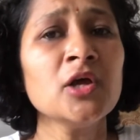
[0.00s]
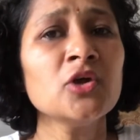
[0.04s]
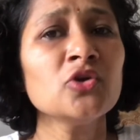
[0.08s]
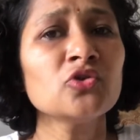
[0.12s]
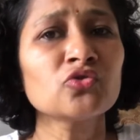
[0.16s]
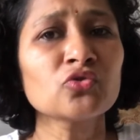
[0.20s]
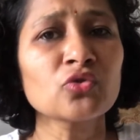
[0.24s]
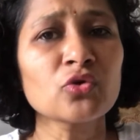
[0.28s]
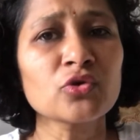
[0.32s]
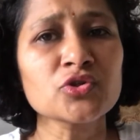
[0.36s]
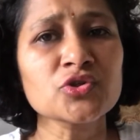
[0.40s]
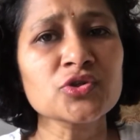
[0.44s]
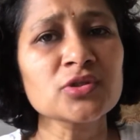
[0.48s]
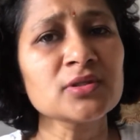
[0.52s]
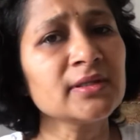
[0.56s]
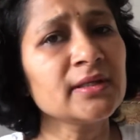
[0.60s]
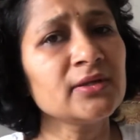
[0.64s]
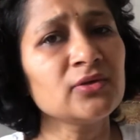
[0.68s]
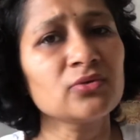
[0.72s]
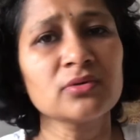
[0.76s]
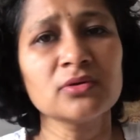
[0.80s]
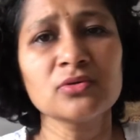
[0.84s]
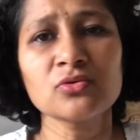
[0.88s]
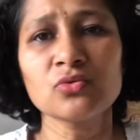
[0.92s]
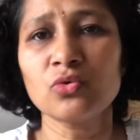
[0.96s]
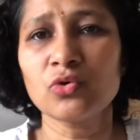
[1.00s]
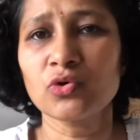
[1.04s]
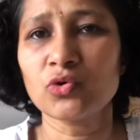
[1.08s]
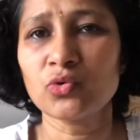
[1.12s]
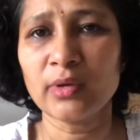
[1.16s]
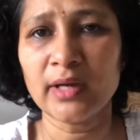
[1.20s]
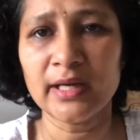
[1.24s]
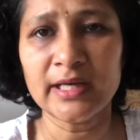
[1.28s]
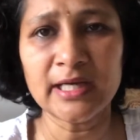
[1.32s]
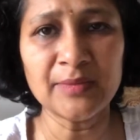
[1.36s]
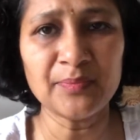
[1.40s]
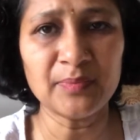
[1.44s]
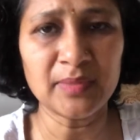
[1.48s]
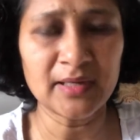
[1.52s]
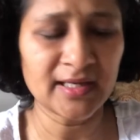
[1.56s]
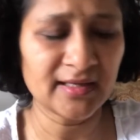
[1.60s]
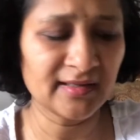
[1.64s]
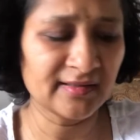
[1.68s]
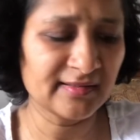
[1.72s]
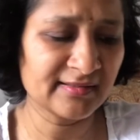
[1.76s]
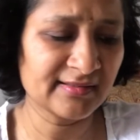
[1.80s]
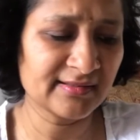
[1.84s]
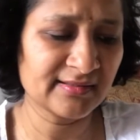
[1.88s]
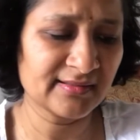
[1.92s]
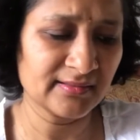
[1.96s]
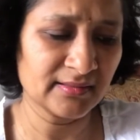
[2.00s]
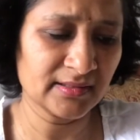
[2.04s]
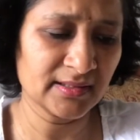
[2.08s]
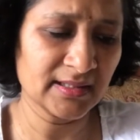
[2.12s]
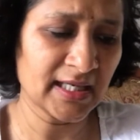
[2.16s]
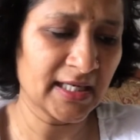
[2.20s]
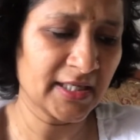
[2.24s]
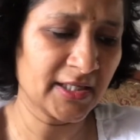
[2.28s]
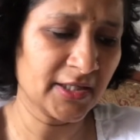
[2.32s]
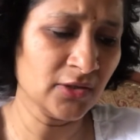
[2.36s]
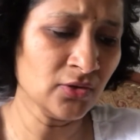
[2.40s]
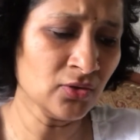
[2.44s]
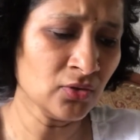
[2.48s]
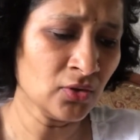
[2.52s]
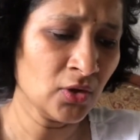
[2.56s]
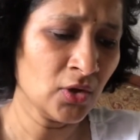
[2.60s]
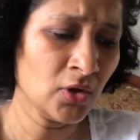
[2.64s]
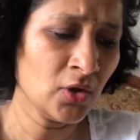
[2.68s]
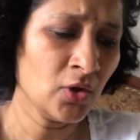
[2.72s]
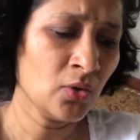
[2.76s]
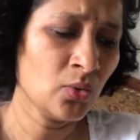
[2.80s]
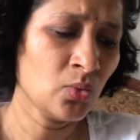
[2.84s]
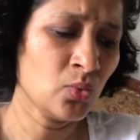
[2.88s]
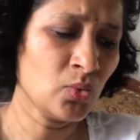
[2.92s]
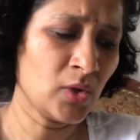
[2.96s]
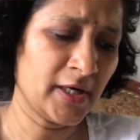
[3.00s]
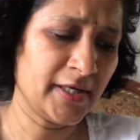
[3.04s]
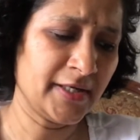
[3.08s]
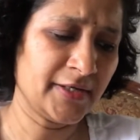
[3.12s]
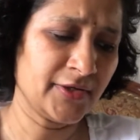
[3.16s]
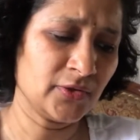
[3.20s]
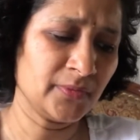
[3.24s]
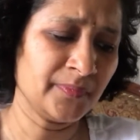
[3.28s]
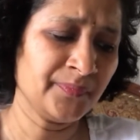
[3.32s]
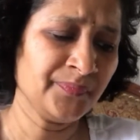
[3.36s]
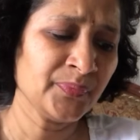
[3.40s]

Social, you can go to any place that you want to.